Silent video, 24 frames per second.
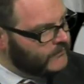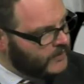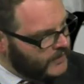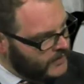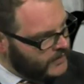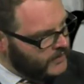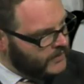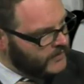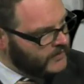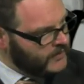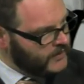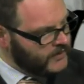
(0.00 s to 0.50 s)

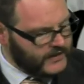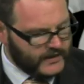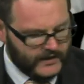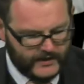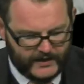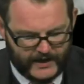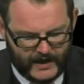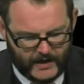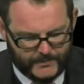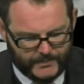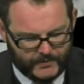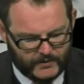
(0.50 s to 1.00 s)
let's say it
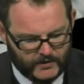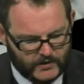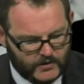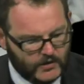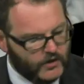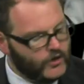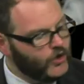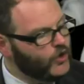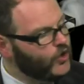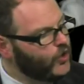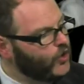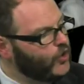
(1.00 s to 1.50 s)
happens,
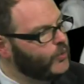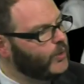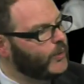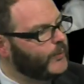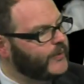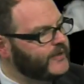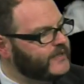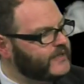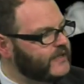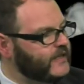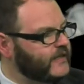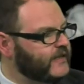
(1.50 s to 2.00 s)
who will we
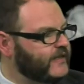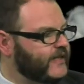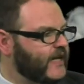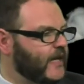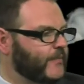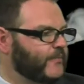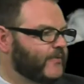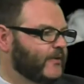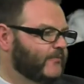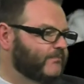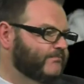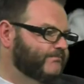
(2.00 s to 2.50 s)
see in
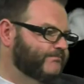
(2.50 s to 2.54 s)
Cabinet?